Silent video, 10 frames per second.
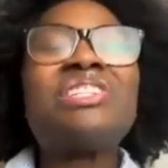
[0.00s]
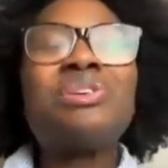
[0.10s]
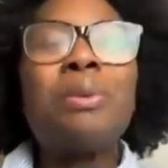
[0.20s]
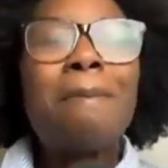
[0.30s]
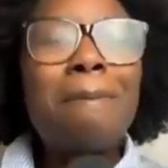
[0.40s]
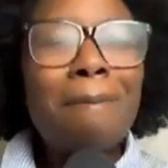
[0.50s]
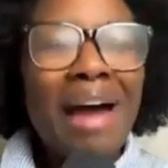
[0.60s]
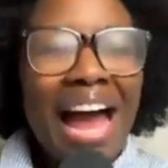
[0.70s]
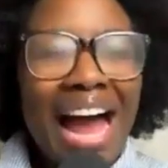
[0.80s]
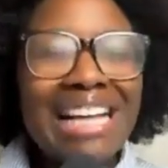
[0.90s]
to
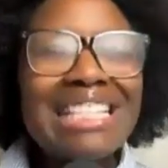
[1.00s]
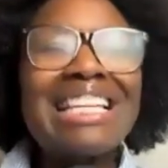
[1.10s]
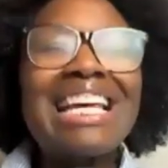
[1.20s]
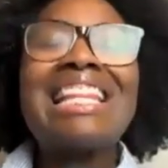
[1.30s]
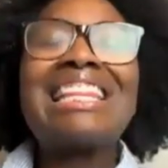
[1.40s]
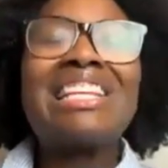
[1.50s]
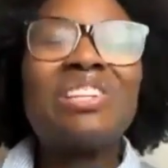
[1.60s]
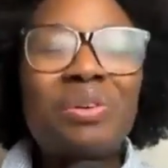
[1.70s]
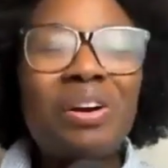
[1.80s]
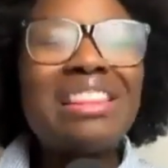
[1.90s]
pass the
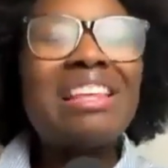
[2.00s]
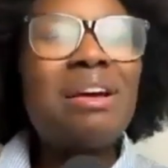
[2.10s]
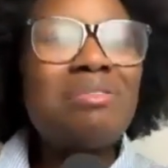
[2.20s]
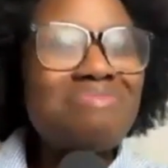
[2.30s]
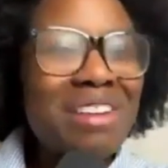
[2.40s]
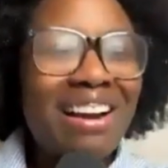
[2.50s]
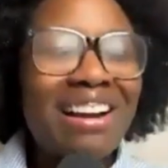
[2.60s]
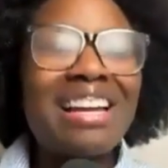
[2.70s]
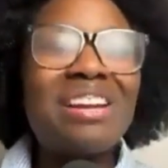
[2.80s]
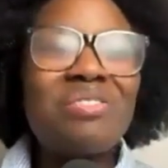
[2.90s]
North
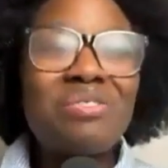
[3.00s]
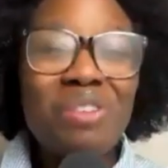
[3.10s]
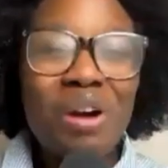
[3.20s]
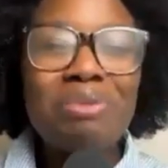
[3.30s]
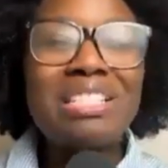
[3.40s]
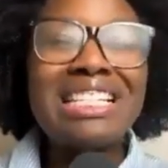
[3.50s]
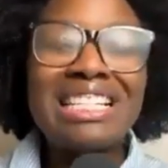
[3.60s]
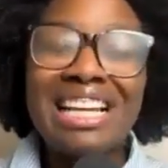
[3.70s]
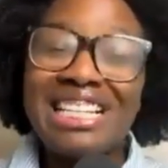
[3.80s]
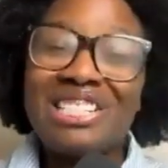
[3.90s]
American Pharmacist
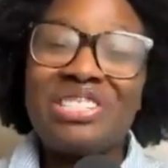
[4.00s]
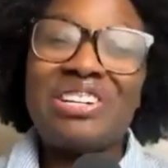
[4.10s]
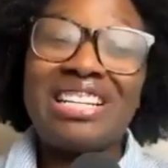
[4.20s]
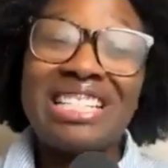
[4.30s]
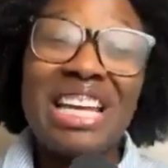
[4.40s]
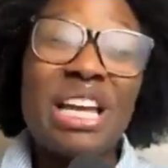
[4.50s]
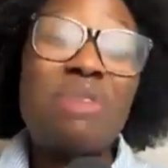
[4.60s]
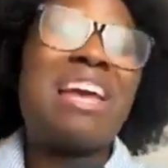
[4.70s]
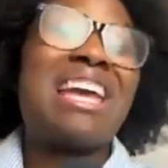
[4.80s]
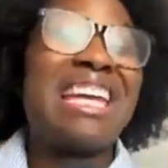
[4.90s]
Licensure
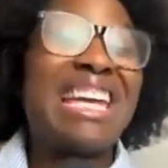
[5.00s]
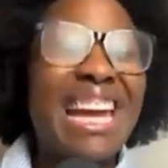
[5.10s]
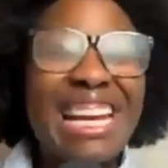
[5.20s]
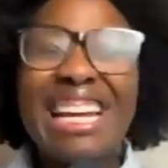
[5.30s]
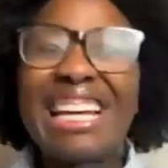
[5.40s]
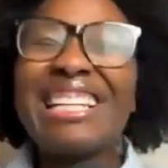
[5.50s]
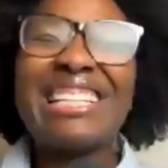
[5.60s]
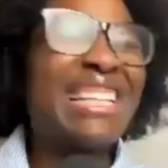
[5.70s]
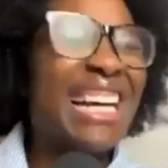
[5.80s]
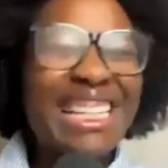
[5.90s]
Exam and getting
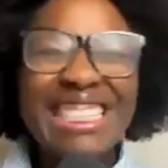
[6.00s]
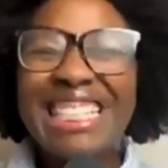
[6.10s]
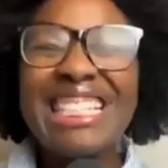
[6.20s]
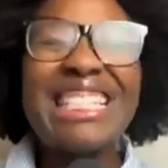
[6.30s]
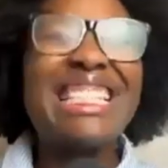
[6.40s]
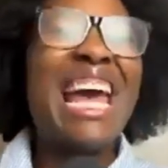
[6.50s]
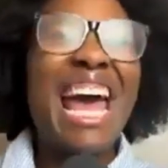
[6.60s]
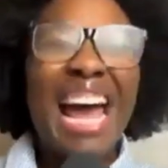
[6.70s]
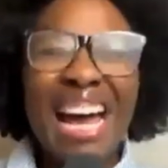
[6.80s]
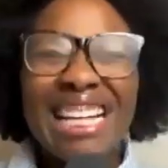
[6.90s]
licensed
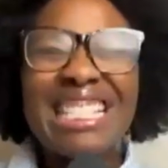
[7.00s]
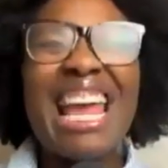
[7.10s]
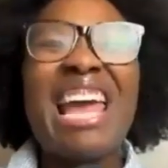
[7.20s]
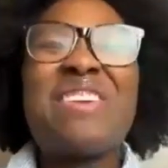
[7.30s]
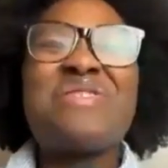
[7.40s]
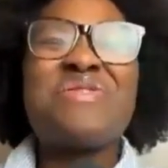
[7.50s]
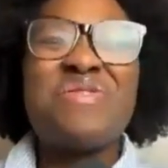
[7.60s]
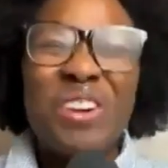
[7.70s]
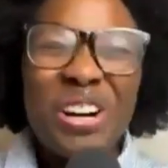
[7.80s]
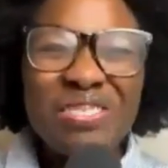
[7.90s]
as a
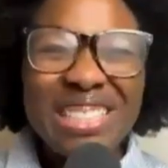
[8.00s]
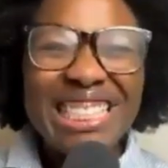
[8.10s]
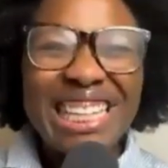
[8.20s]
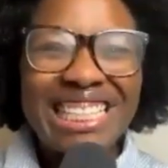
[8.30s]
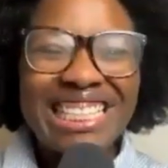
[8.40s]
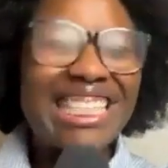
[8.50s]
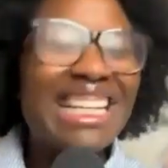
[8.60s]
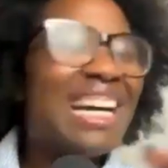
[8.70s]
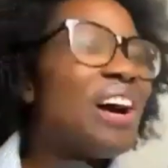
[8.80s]
pharmacist.